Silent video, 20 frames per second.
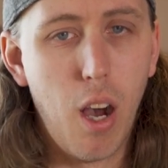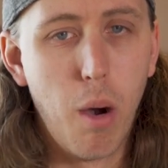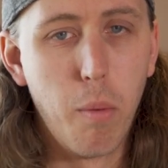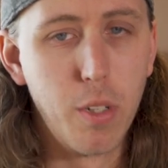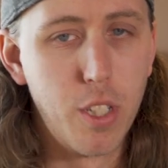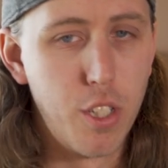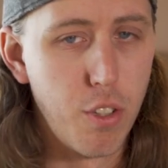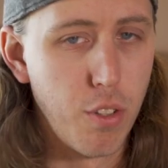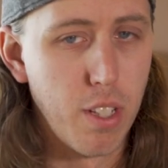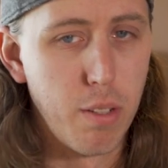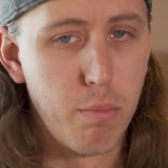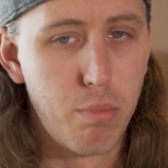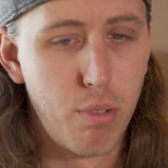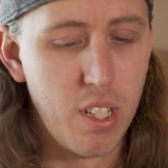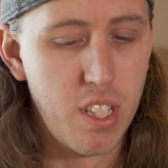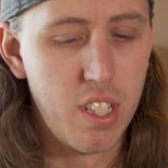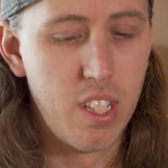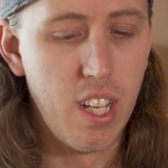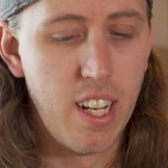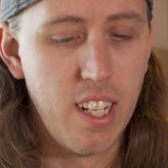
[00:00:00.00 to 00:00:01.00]
which you can
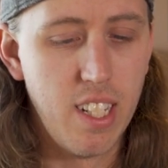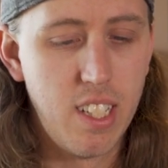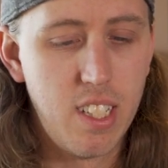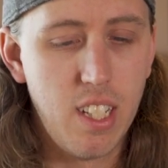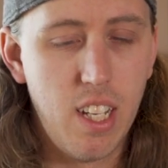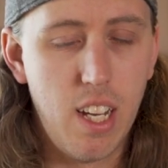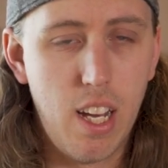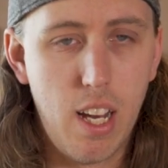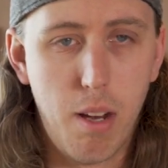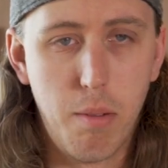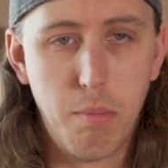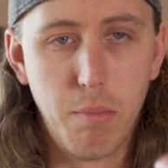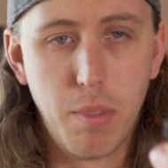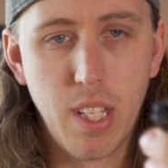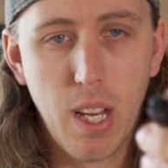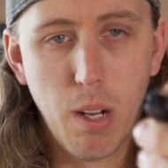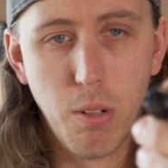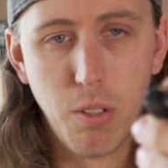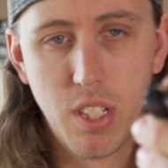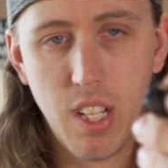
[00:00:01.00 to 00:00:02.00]
preset it,
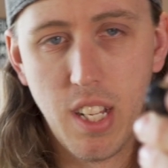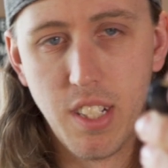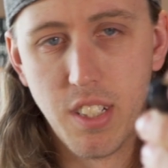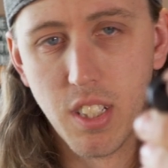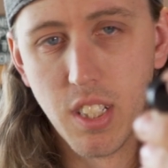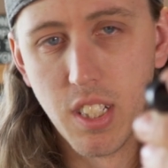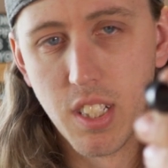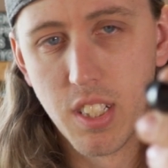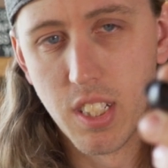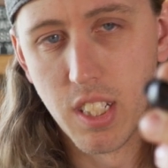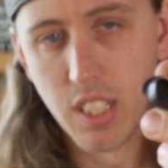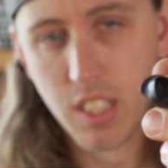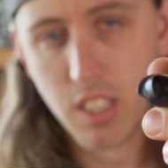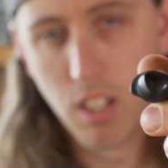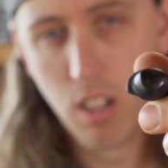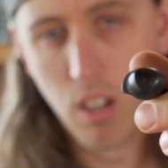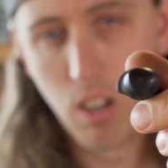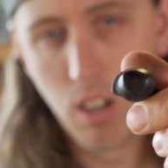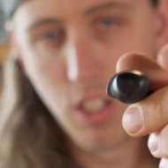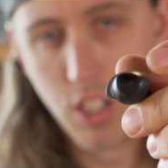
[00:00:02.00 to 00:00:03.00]
the outsides of these things
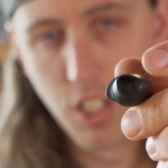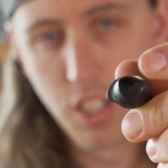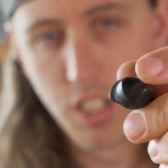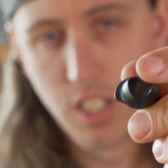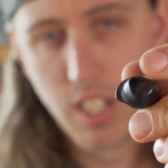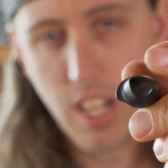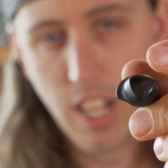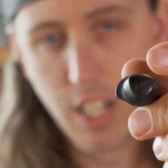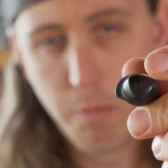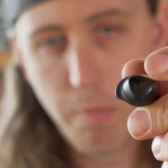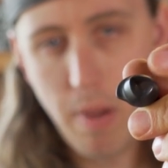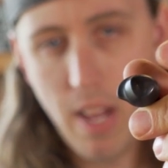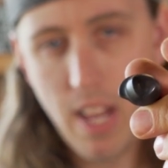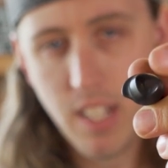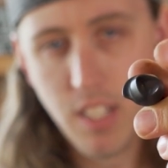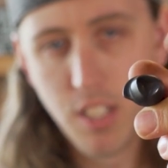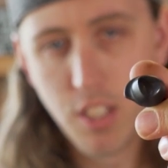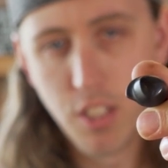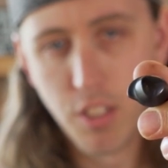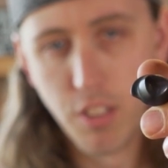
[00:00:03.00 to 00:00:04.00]
are just
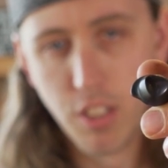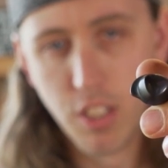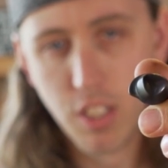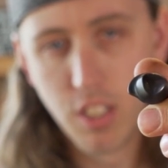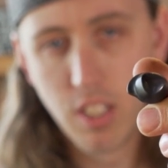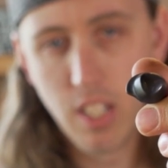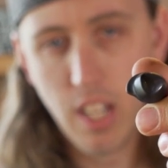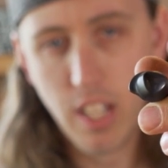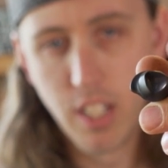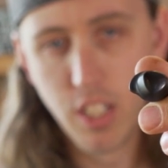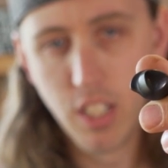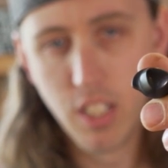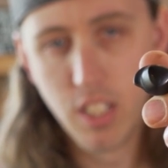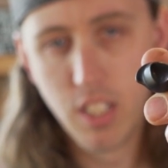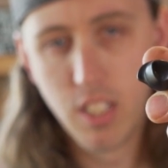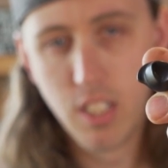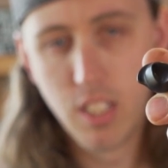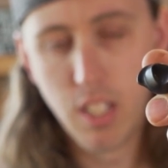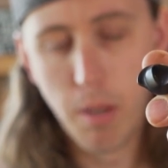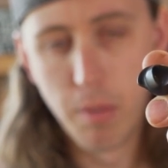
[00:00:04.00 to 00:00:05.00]
touchpads. So you just touch it,
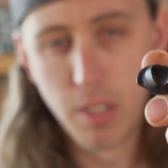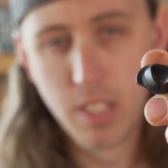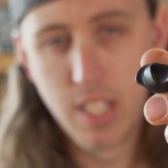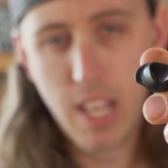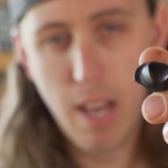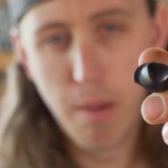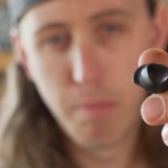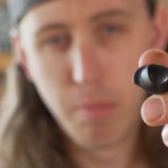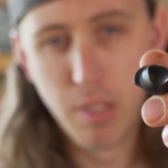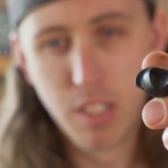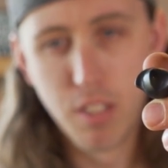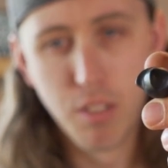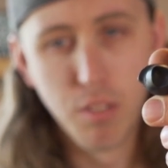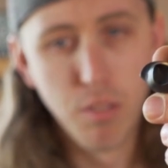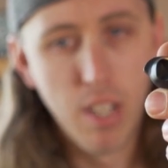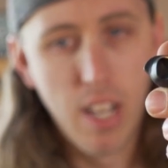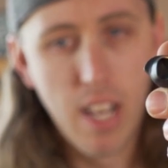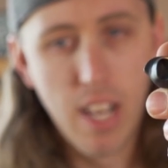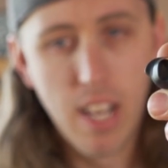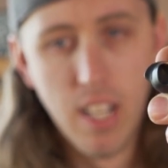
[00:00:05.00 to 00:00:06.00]
double tap it
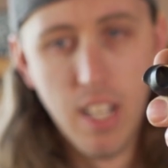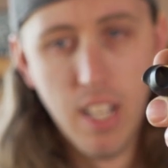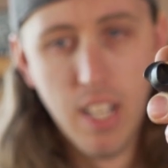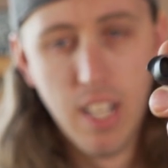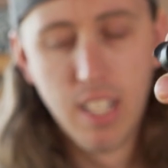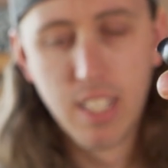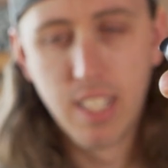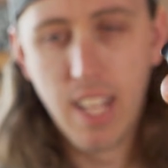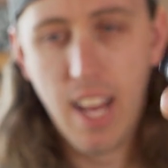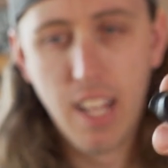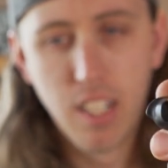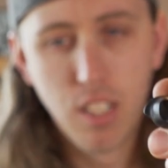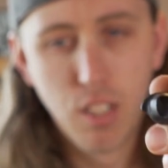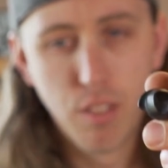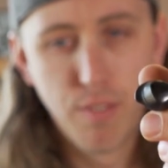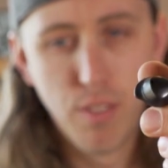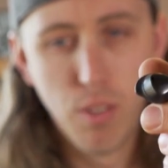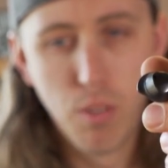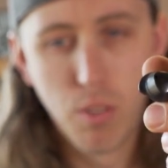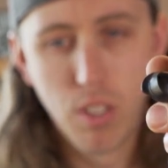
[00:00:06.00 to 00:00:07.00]
to answer
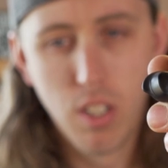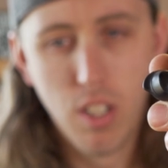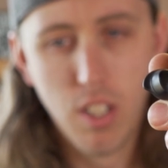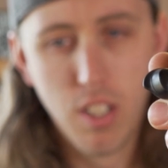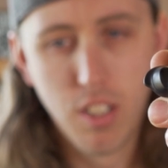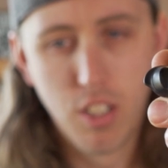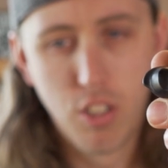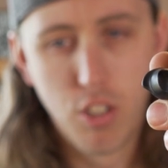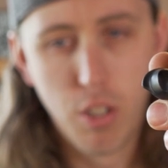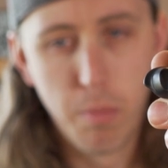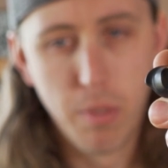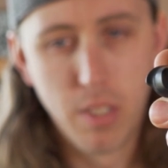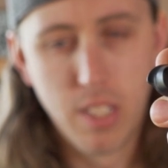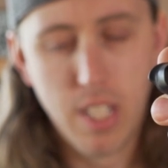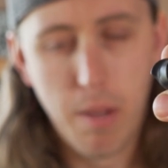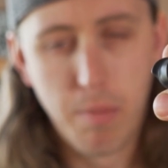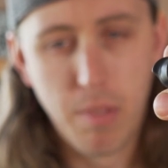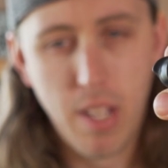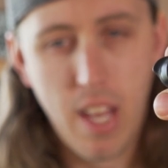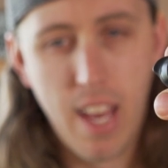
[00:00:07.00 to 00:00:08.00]
phone calls, triple
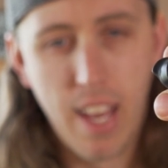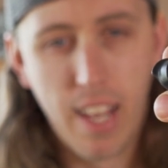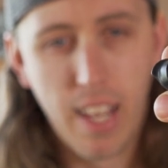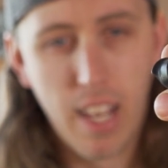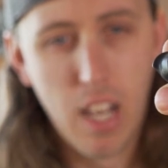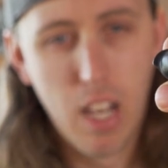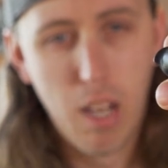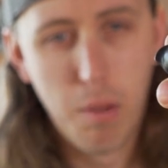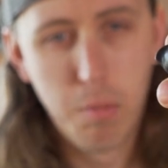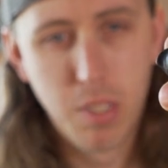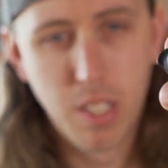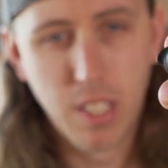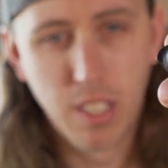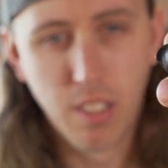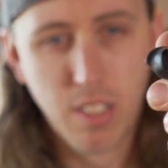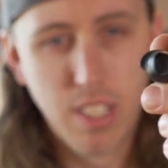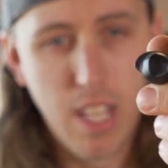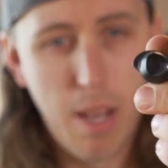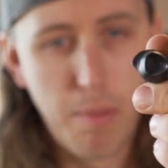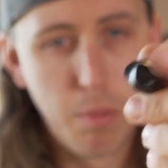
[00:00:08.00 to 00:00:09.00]
tap to hang up,
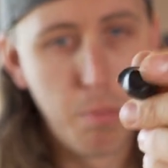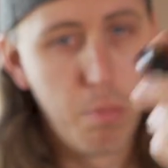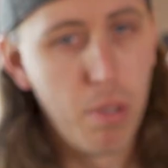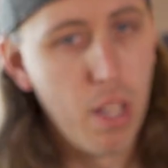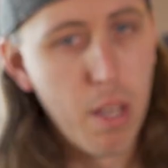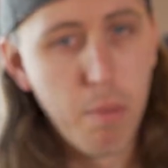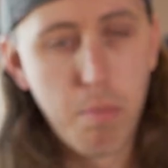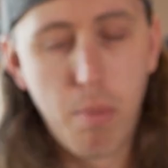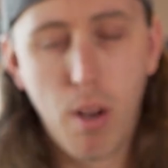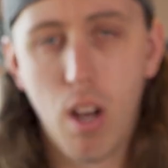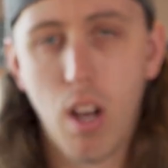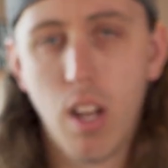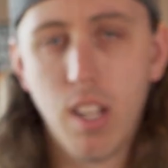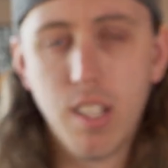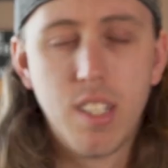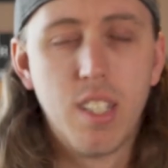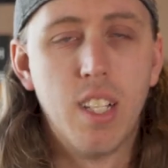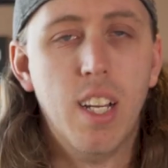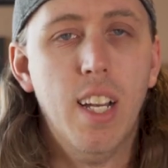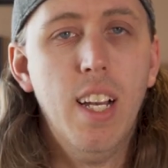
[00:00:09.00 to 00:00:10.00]
single tap to play,
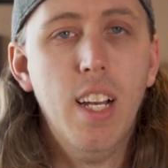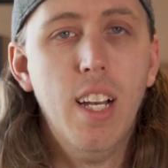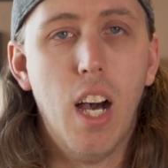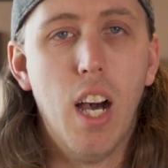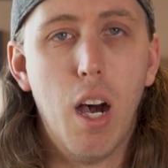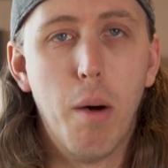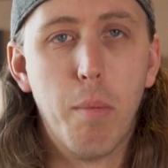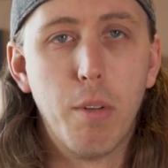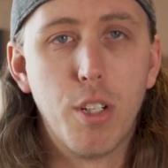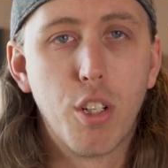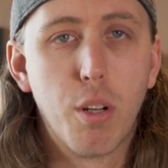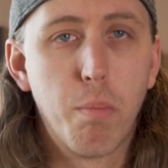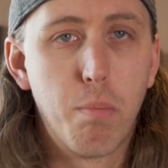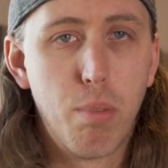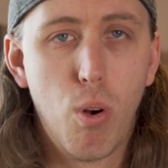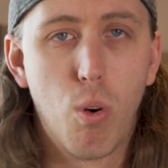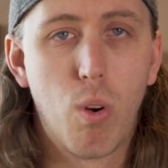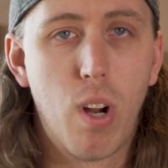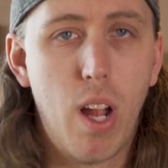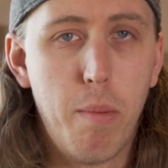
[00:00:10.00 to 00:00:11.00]
pause, which you can
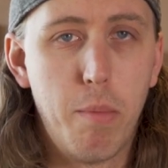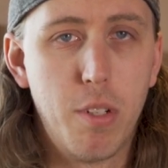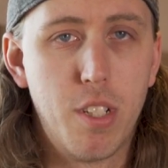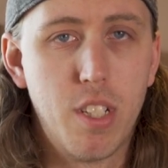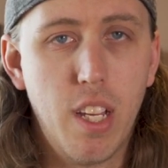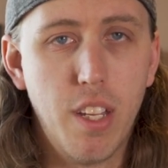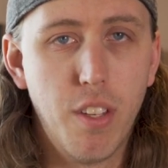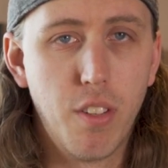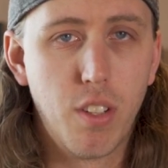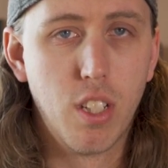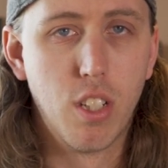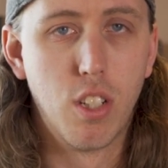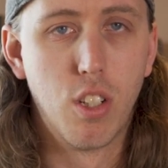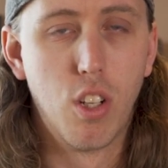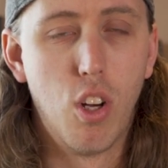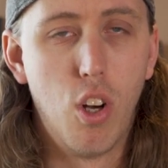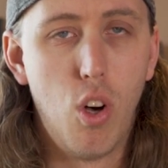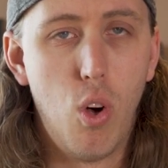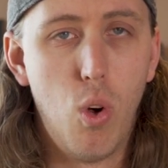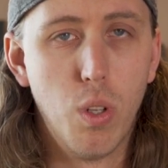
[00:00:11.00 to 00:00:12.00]
program it so that you can
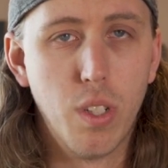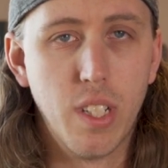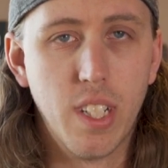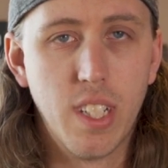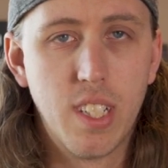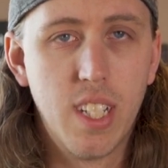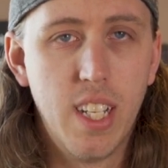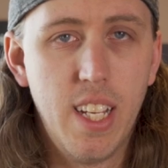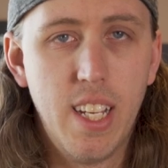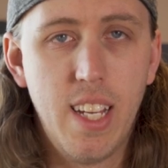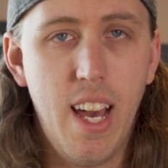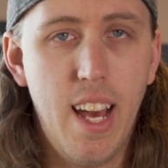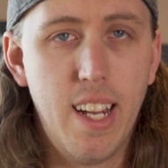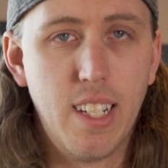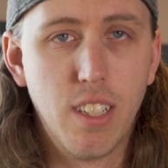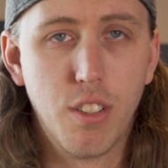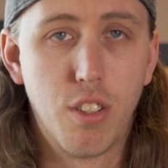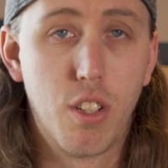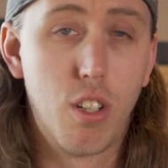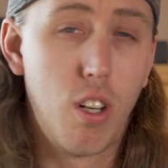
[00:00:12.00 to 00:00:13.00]
hold it and
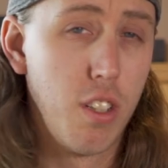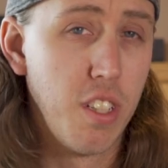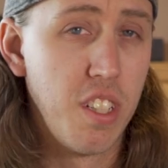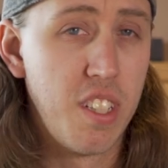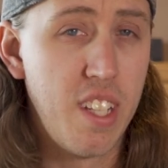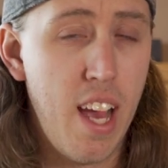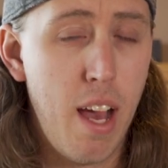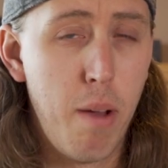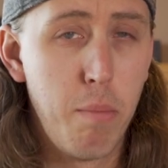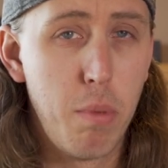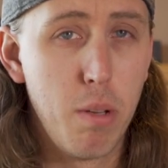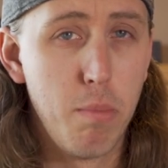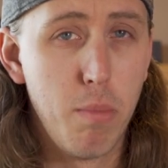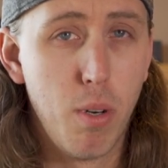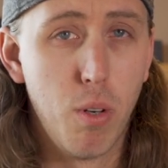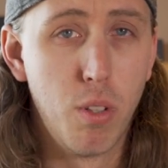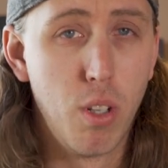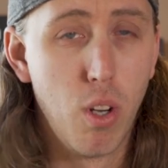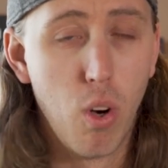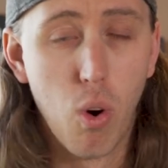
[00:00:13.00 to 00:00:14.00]
it'll turn on this ambient
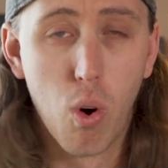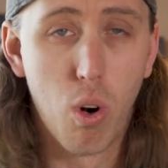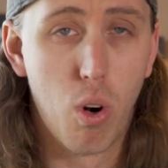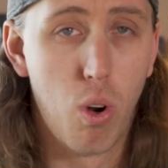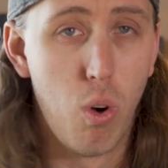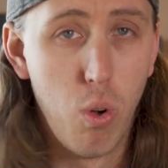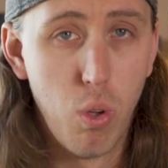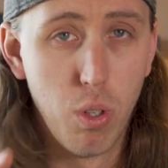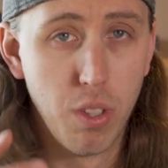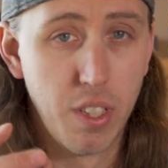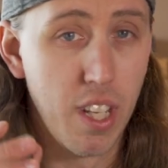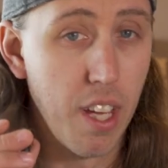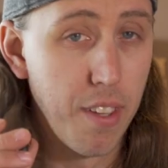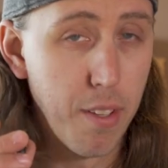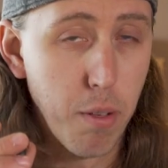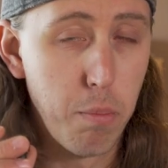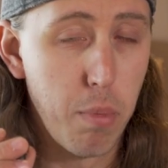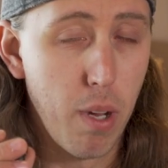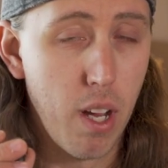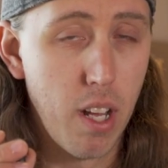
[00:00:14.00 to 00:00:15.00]
mode, or hold the
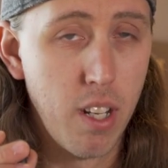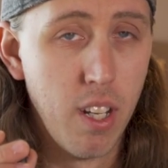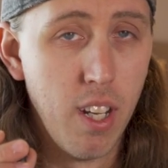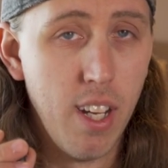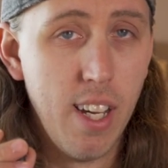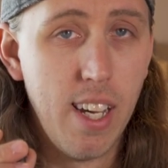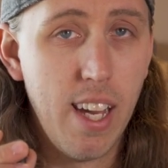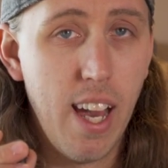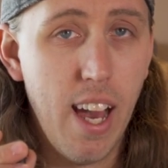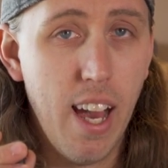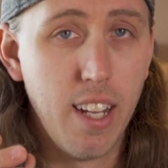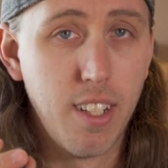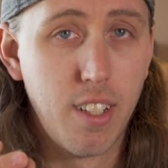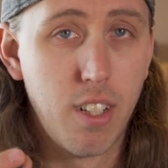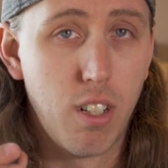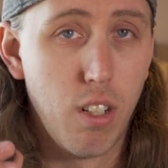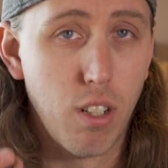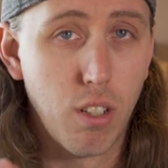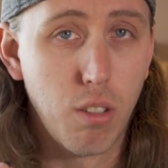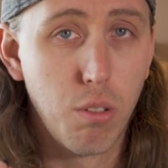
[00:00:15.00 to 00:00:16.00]
other bud and
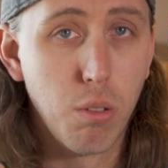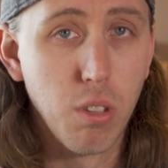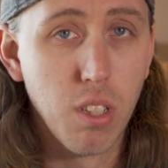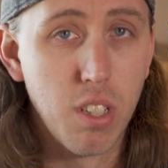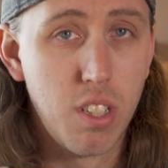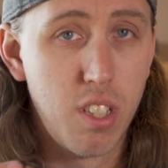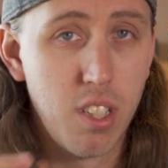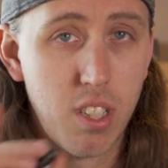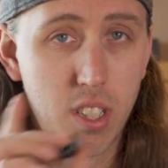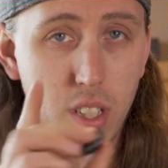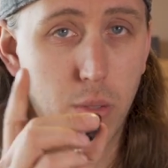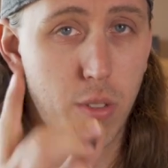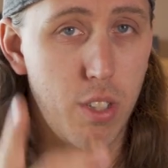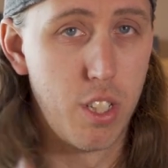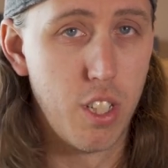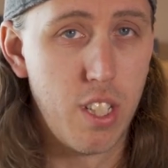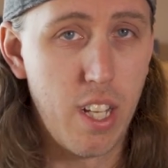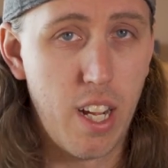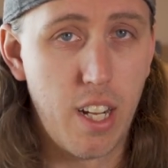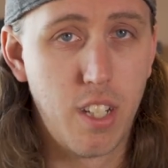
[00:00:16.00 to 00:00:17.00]
turn on Google Assistant, which
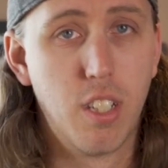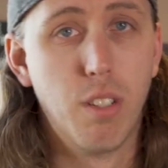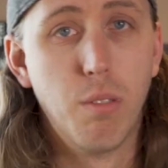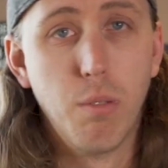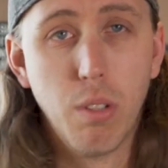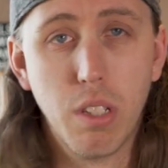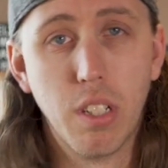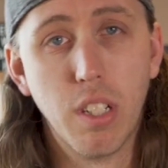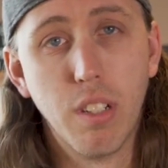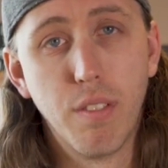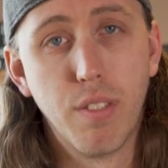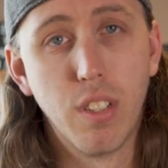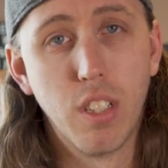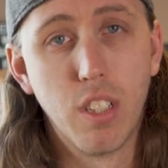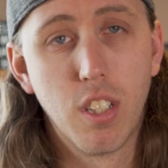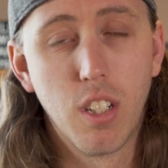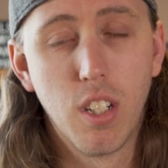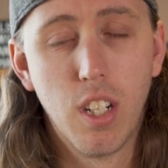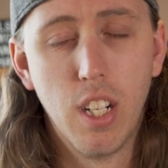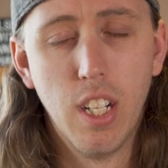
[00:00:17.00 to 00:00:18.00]
is actually a really neat
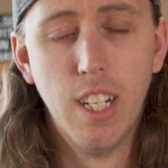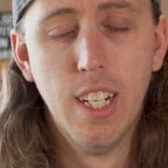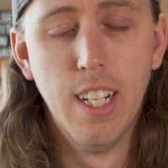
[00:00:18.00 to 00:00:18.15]
feature.